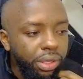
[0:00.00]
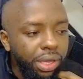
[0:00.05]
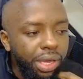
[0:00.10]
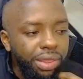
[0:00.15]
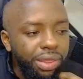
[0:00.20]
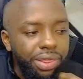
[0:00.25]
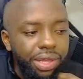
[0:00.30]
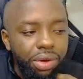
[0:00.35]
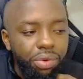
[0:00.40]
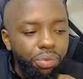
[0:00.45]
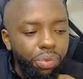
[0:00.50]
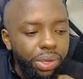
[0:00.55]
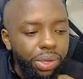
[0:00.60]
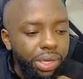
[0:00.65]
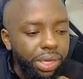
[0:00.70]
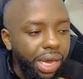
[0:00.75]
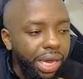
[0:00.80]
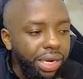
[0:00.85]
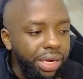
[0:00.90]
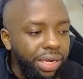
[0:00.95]
and then
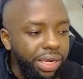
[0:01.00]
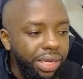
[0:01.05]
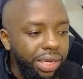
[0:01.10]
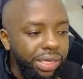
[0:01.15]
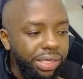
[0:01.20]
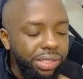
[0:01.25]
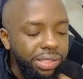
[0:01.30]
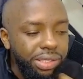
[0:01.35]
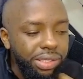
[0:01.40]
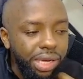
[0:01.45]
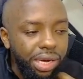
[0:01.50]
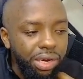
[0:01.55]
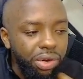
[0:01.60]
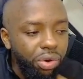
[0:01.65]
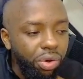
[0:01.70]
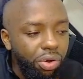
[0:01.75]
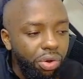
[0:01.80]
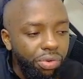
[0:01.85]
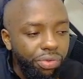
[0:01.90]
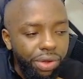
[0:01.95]
we ideally
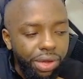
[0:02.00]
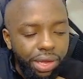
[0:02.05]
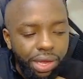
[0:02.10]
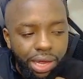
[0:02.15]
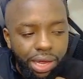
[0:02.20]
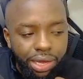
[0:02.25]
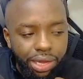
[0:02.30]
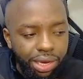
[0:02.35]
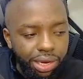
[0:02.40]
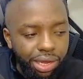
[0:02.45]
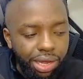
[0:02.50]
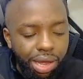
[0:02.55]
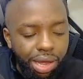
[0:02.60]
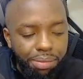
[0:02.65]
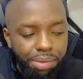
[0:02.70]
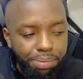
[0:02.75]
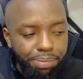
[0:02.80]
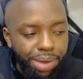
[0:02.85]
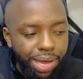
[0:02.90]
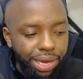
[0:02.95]
started off again
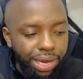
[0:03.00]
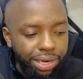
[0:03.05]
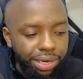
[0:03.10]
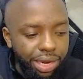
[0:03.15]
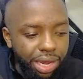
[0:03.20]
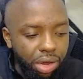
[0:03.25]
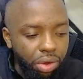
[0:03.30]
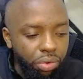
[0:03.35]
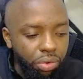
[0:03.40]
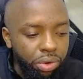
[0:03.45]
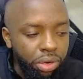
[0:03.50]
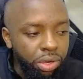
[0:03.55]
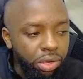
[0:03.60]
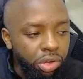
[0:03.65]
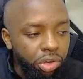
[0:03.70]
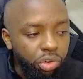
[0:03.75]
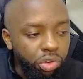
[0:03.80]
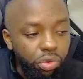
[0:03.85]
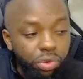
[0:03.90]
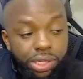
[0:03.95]
coming back down
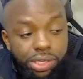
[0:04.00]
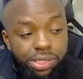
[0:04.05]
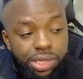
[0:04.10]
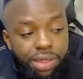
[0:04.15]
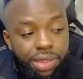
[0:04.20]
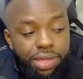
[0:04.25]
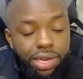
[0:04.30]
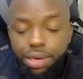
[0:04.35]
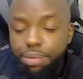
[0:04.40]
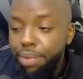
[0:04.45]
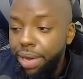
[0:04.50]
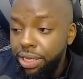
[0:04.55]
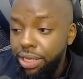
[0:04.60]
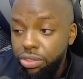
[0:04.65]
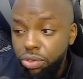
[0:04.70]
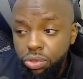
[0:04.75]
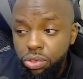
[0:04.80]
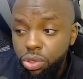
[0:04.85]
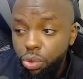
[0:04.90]
to this other demand zone.